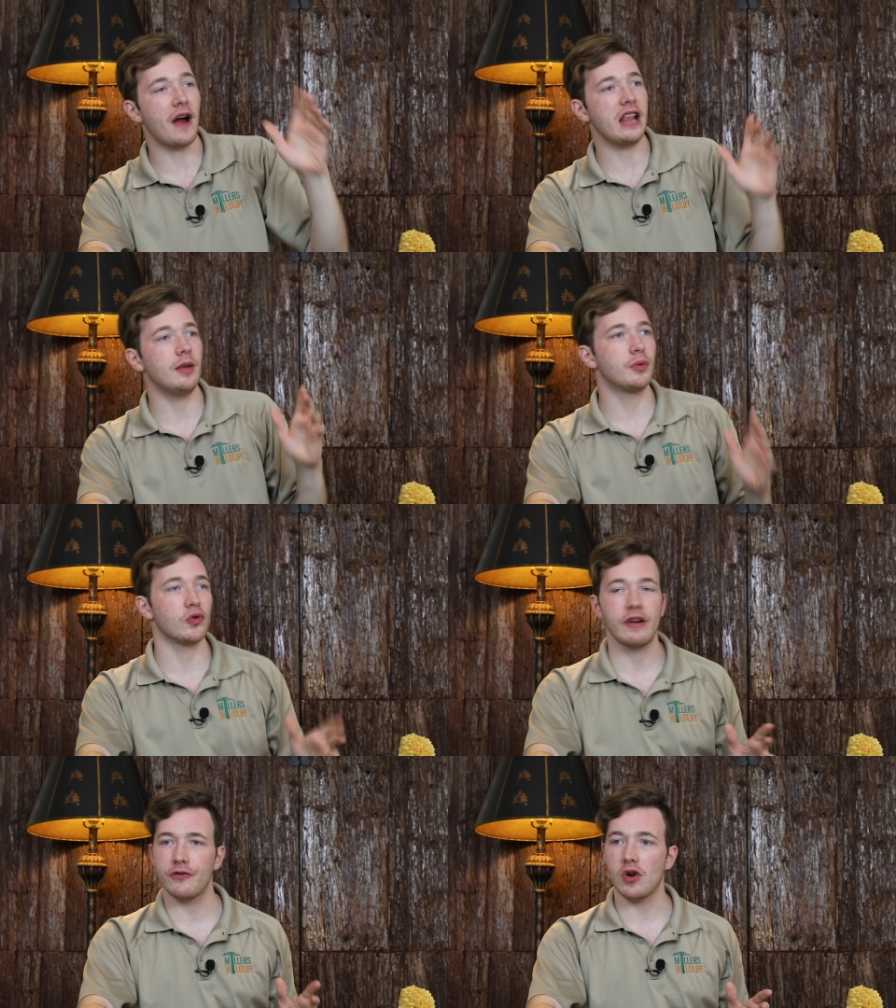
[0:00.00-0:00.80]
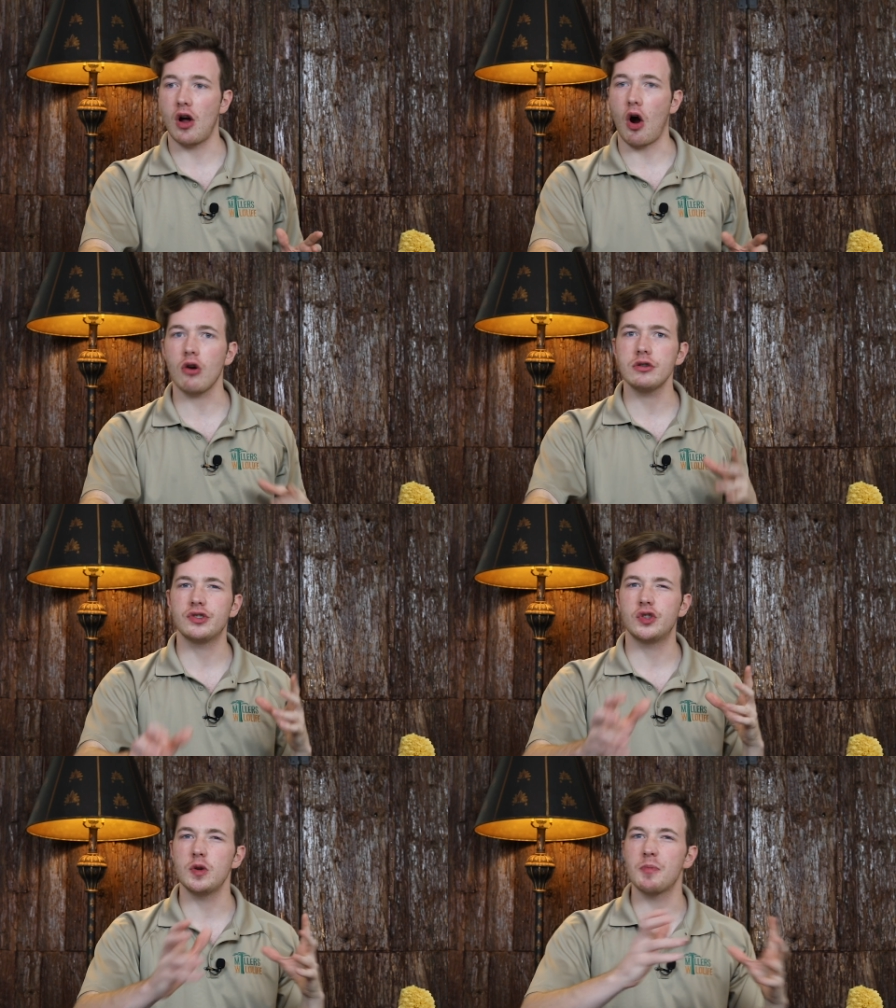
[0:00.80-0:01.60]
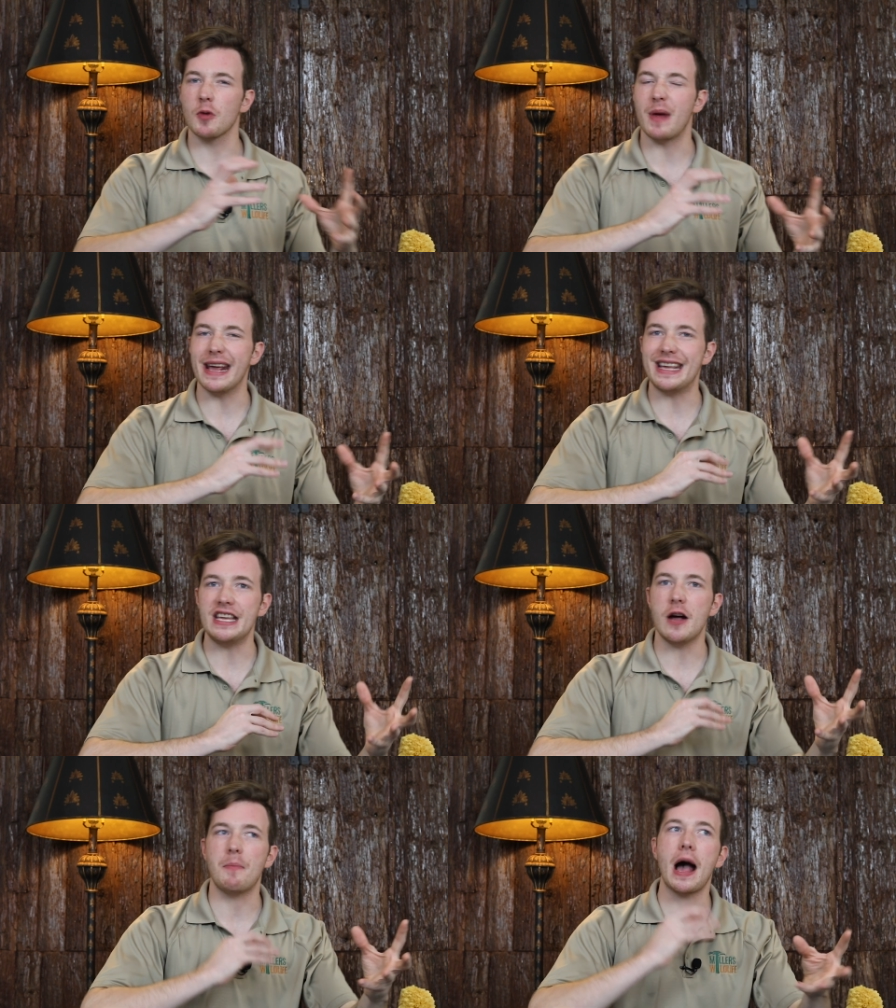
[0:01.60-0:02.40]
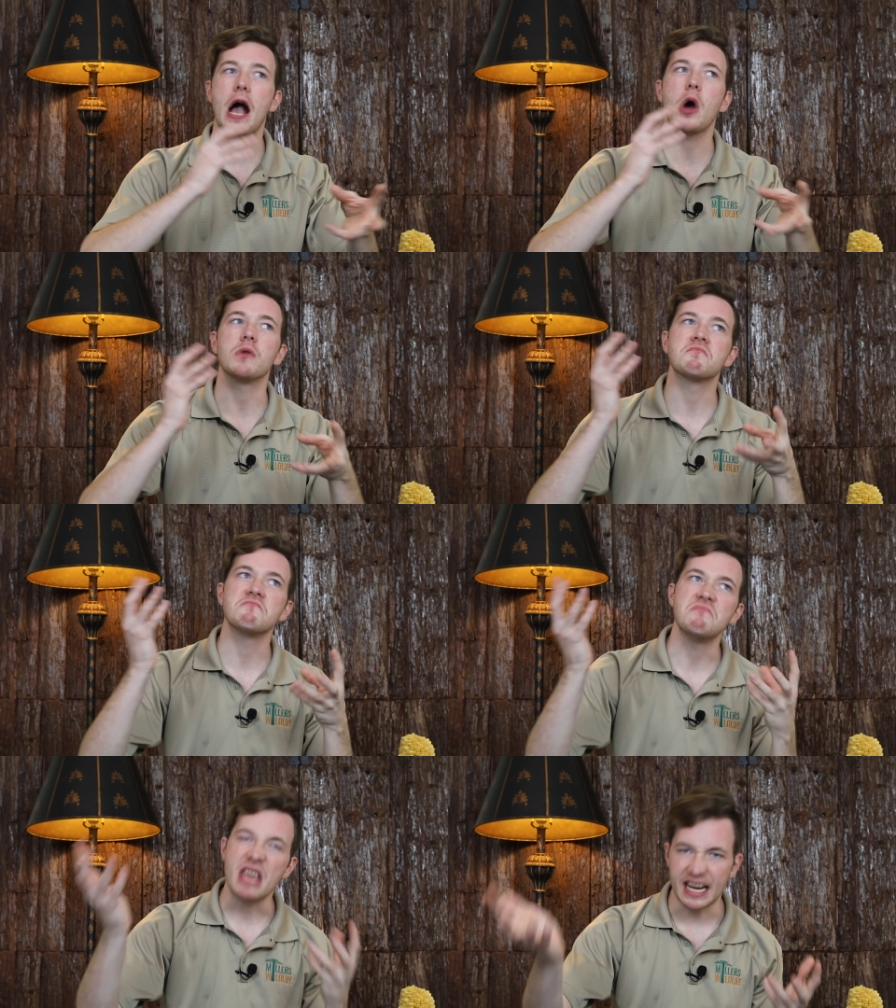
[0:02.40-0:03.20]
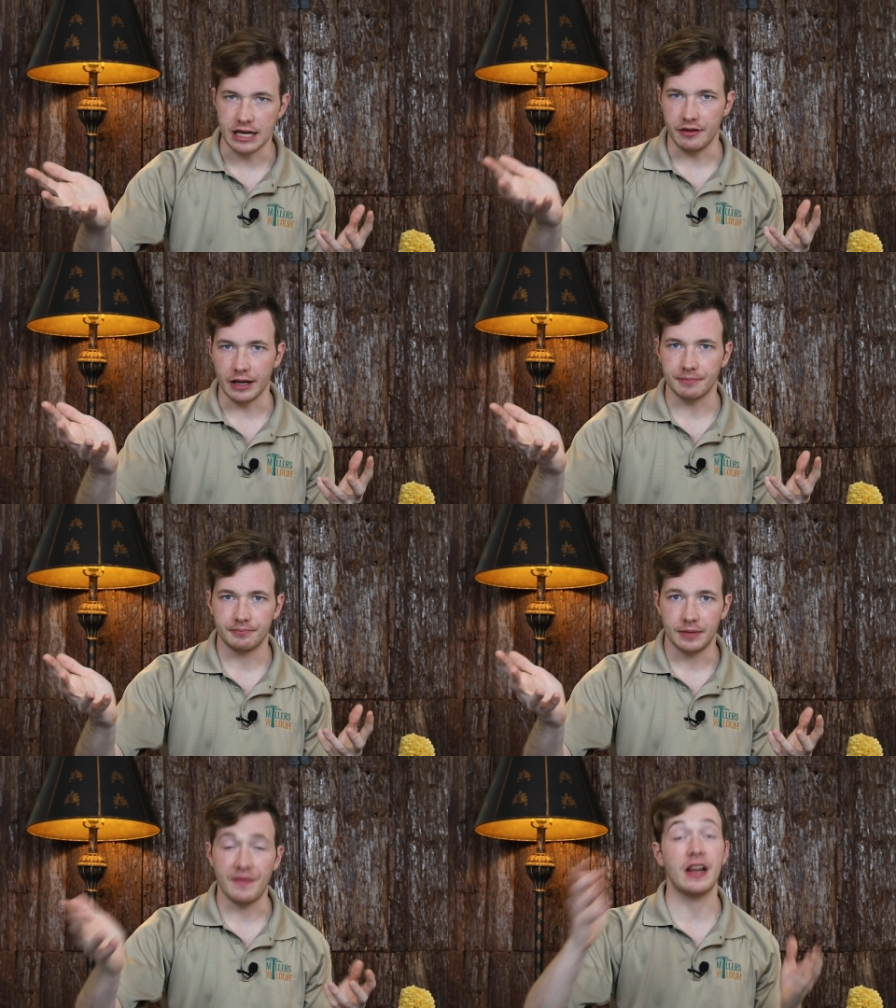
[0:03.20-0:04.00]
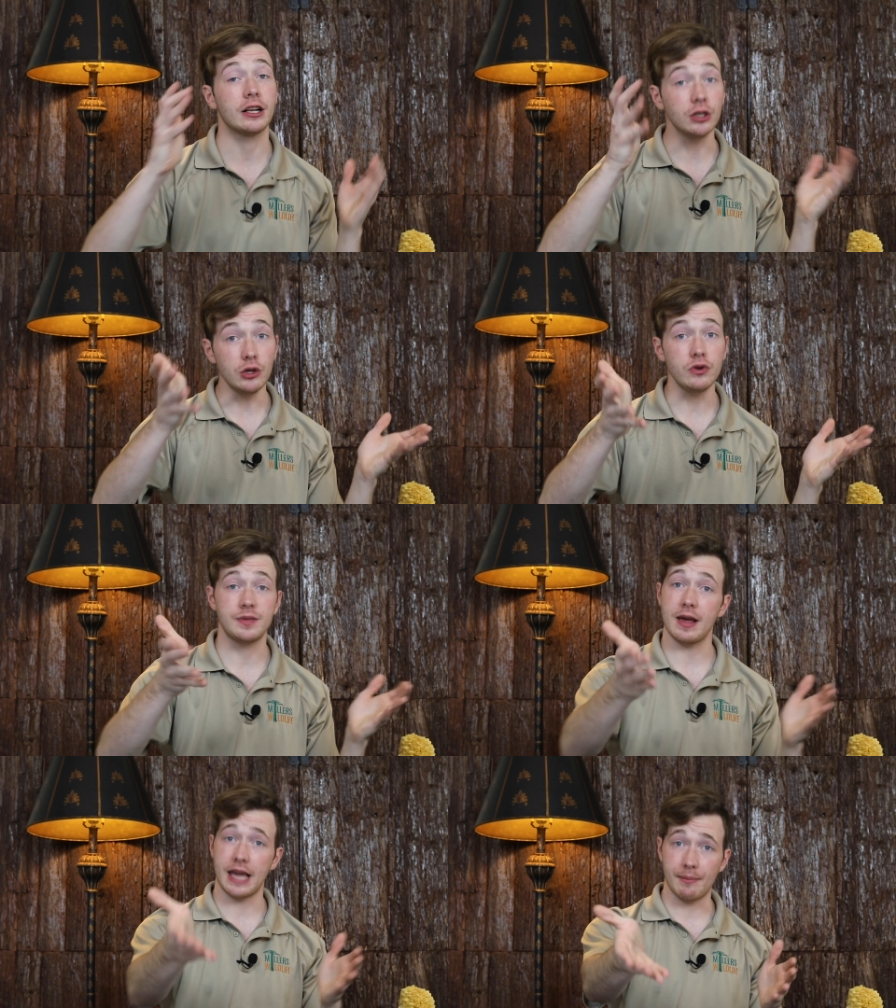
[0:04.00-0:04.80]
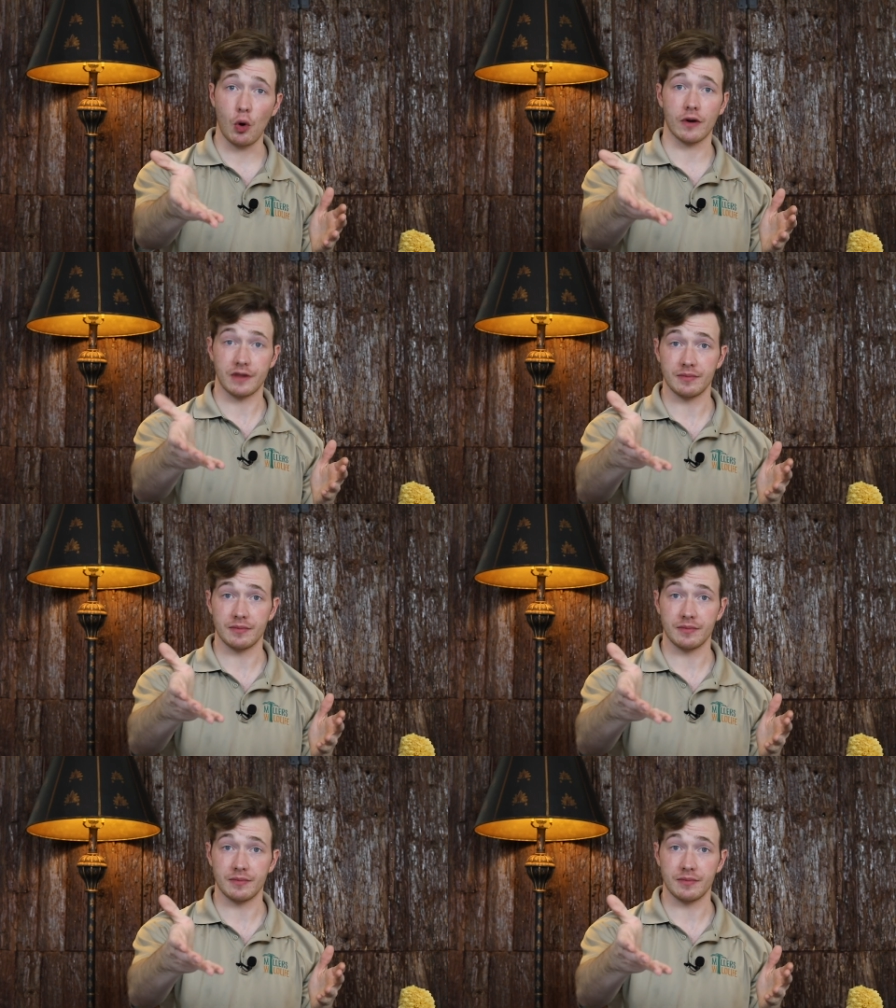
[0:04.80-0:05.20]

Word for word: phylum Porifera aren't super picky about anything and that includes making more of